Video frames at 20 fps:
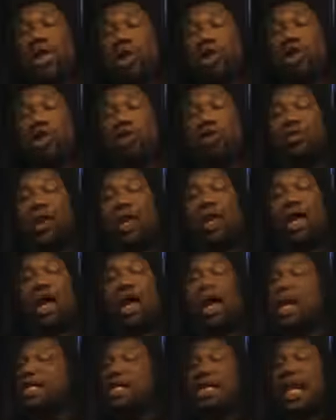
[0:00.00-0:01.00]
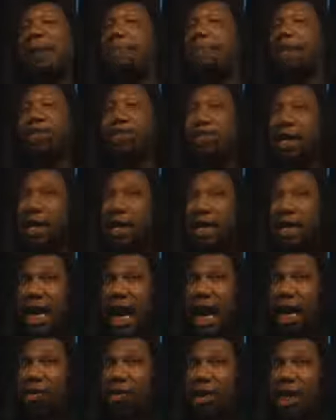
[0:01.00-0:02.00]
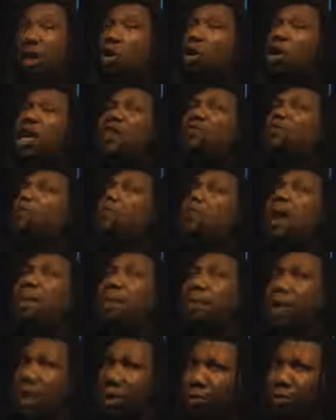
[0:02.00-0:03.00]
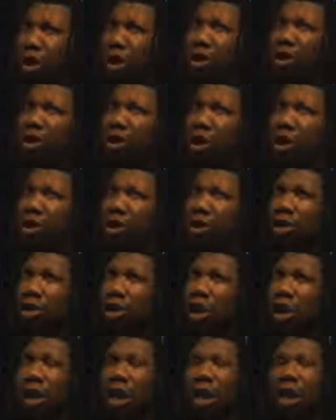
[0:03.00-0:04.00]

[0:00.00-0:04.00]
history has not been written down yet or even properly researched.